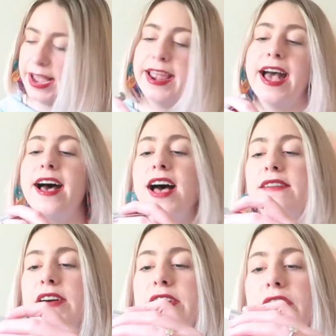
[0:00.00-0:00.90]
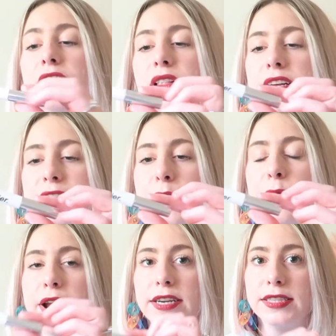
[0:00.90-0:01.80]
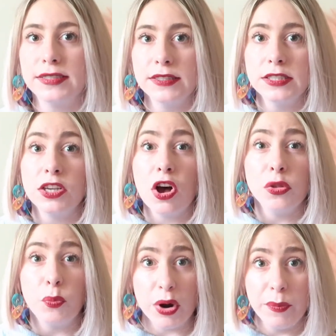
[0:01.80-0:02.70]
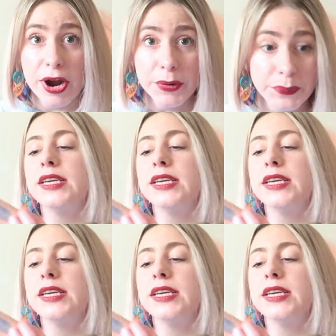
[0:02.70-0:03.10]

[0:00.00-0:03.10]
I have another Glossier product, this is called Boy Brow.